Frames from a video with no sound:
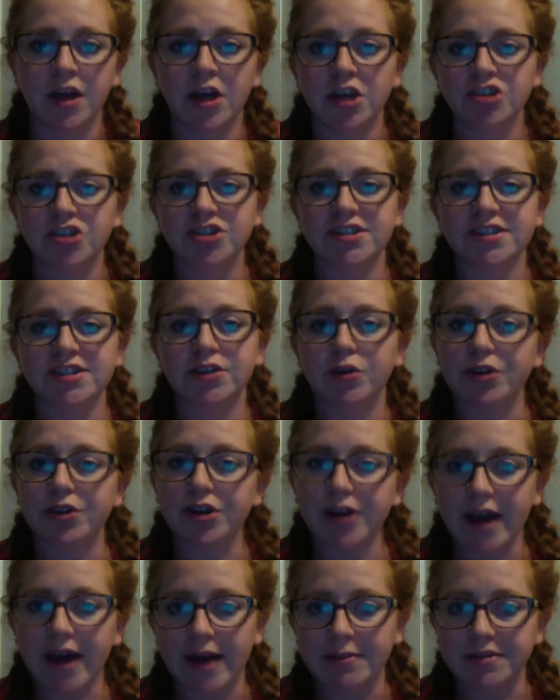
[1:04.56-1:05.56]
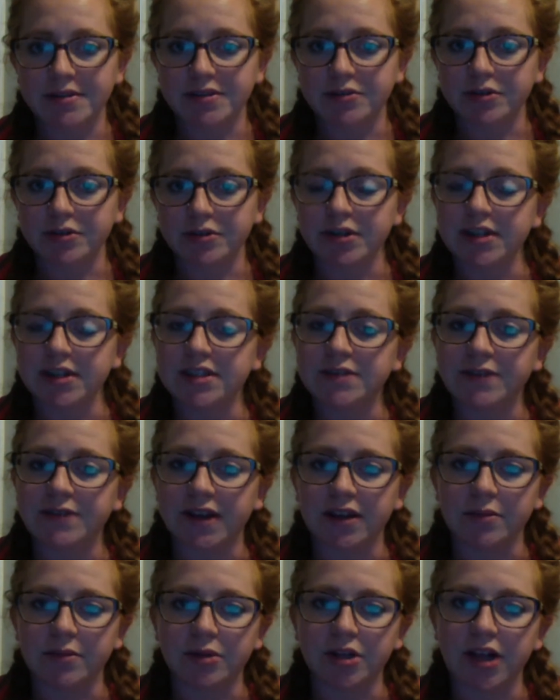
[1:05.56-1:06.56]
just go to your app store. It's
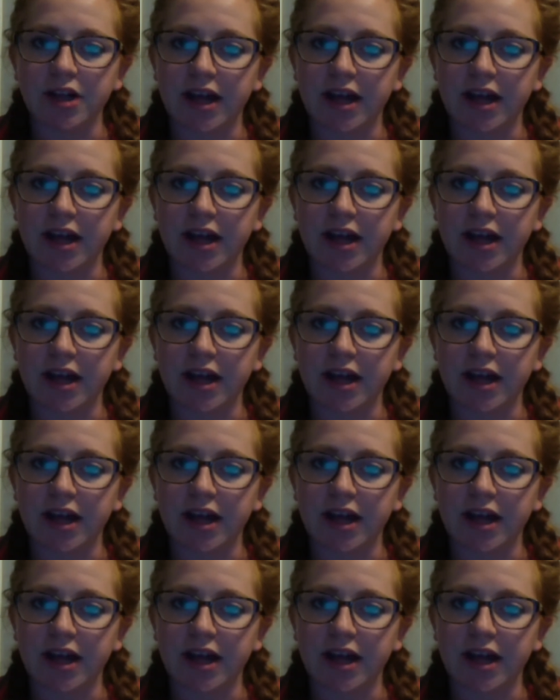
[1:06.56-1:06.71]
available on